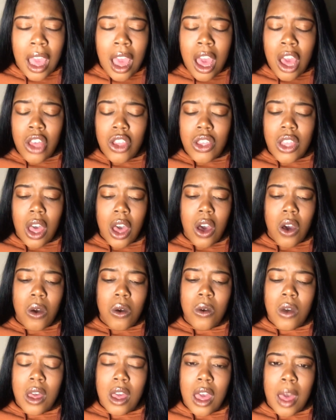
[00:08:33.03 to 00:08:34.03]

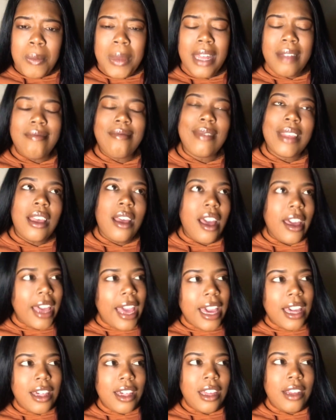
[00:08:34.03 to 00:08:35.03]
So, I mean, I
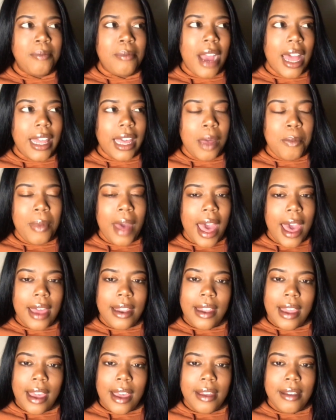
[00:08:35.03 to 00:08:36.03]
actually could probably combine
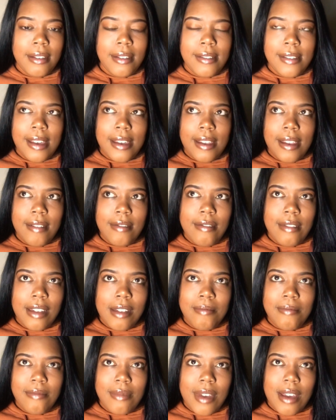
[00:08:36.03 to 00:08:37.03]
that. Now that I think
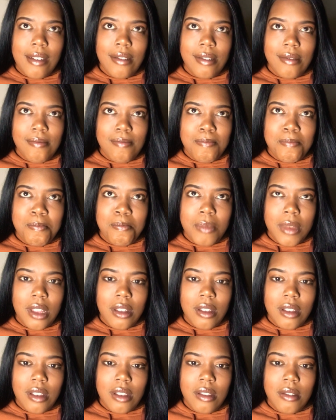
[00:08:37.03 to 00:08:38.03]
about it.
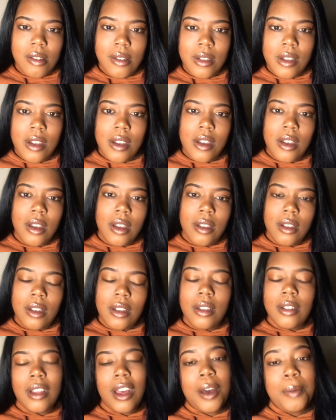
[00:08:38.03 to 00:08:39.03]

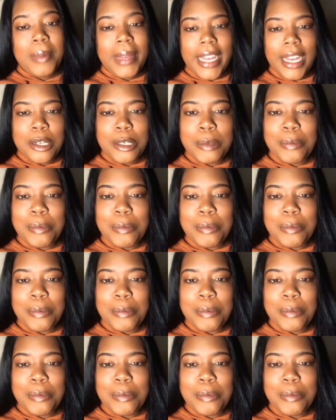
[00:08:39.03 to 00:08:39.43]
Oh, but yeah.